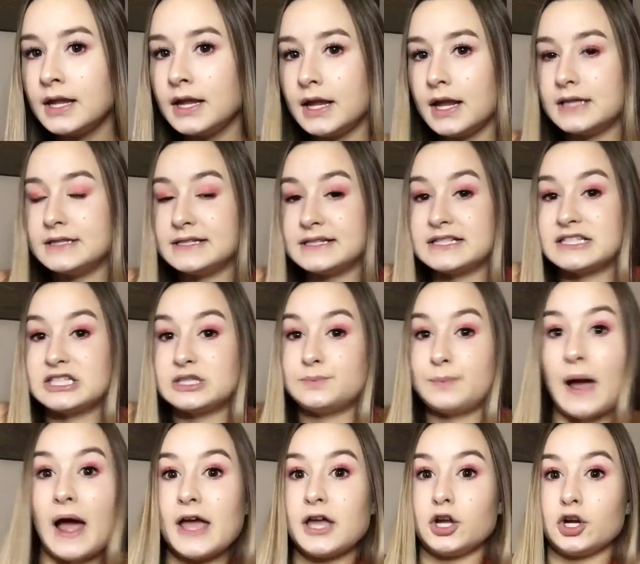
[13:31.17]
It's
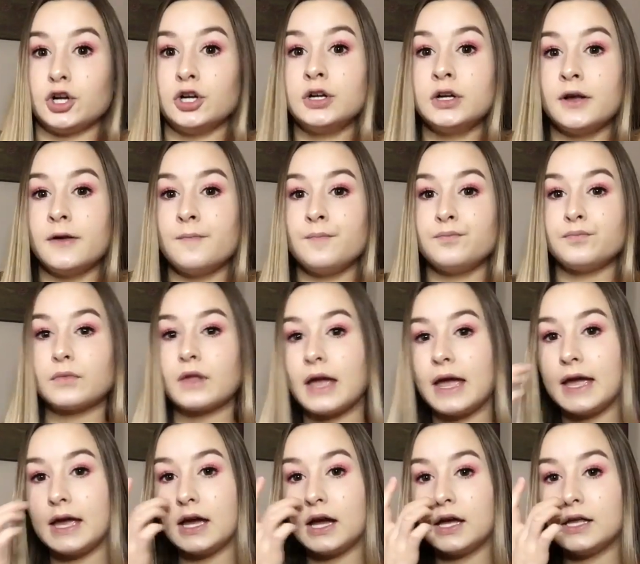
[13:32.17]
expired,
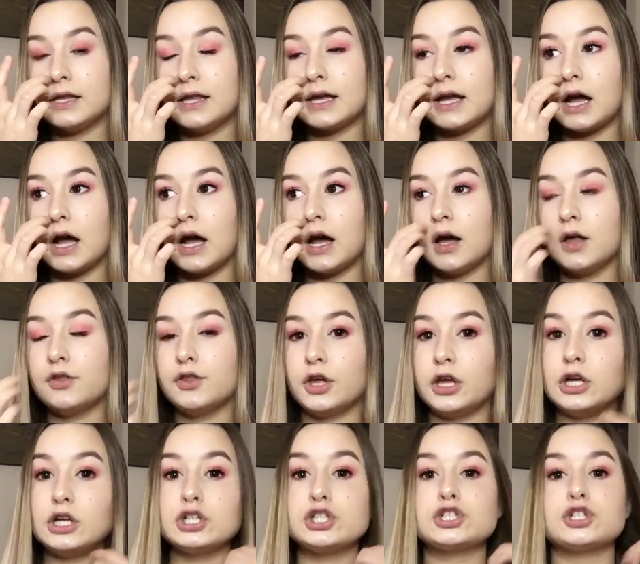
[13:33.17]
and, like, they
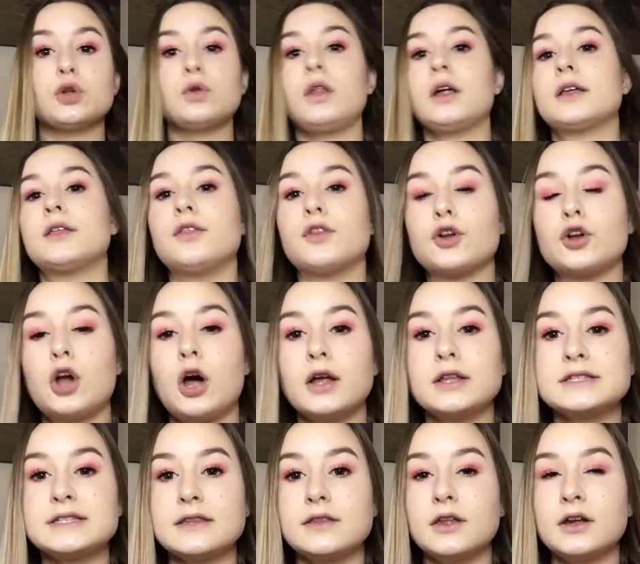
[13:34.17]
are so lucky they're
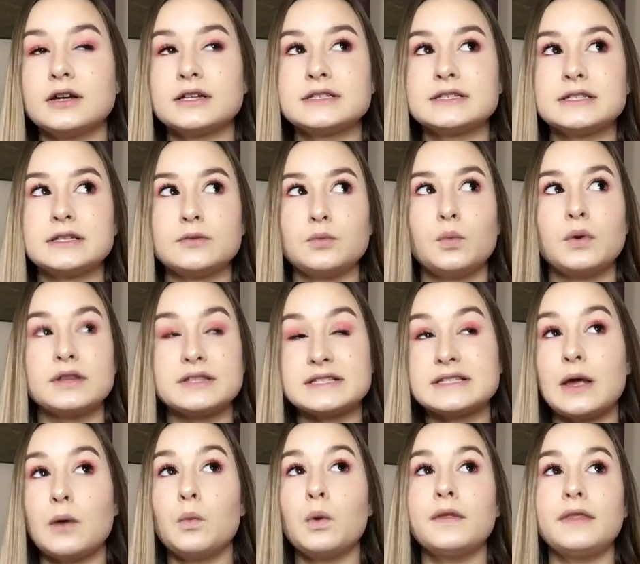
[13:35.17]
not there with
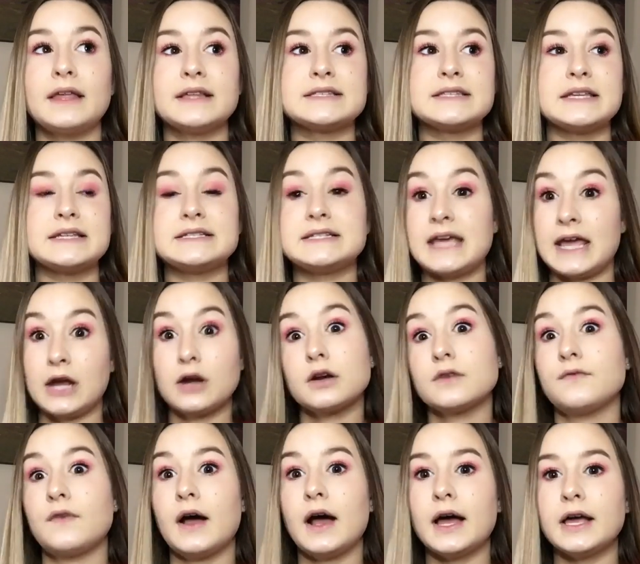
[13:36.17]
someone that's, like,
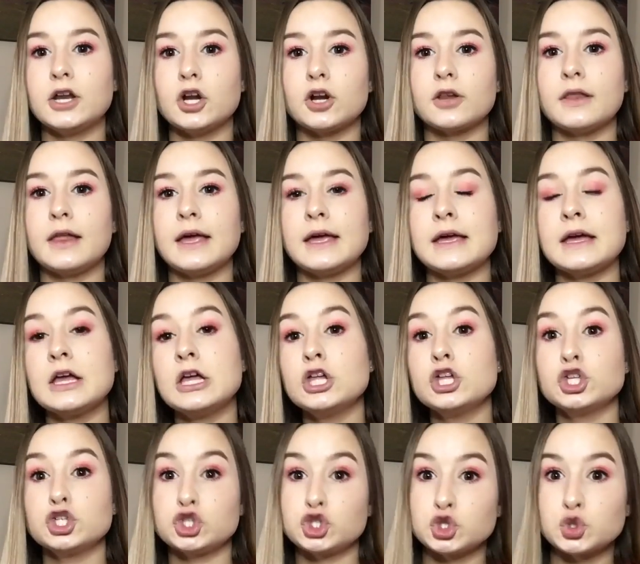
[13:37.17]
terrified or, like,
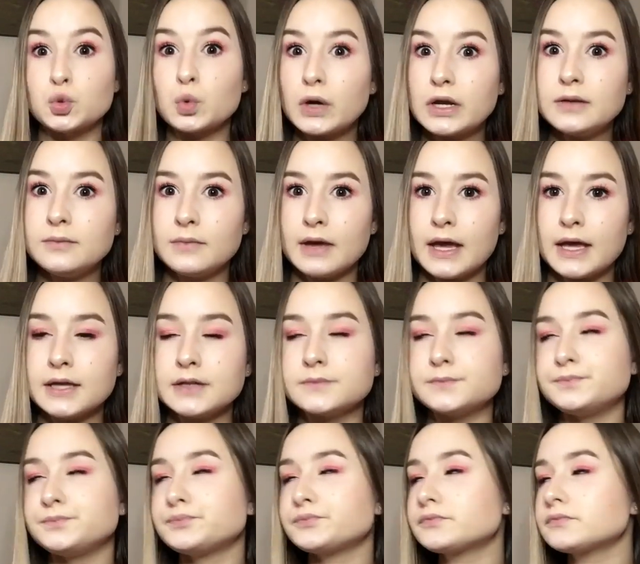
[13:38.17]
screaming.
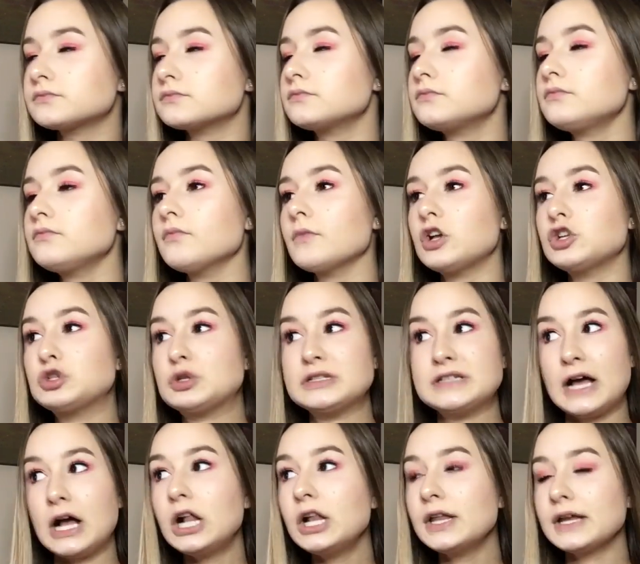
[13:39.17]
So I
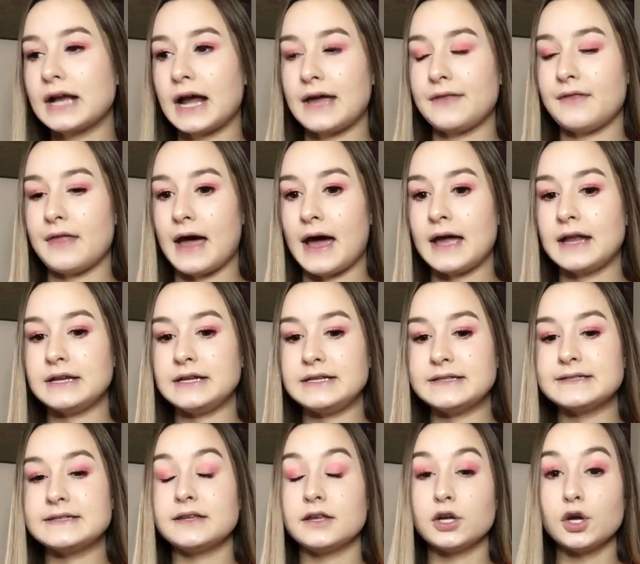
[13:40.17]
tell the guy that, and
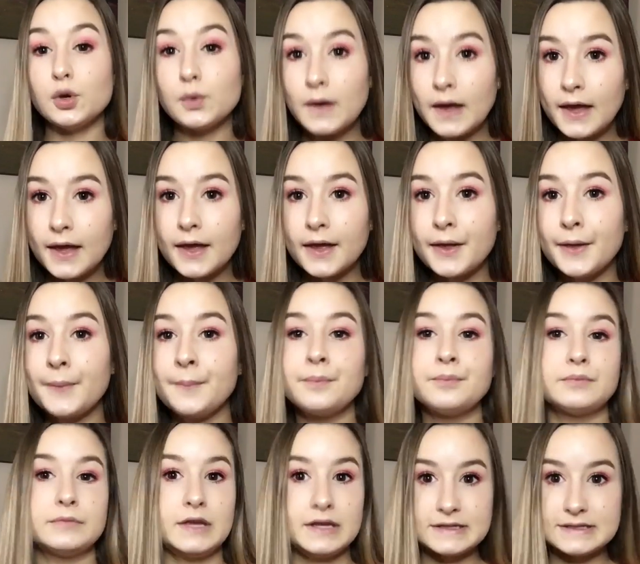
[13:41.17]
he's like, okay,
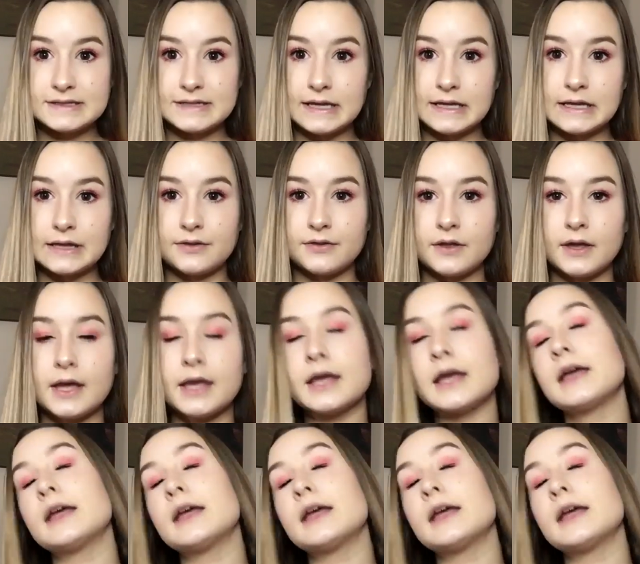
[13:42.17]
doesn't say anything.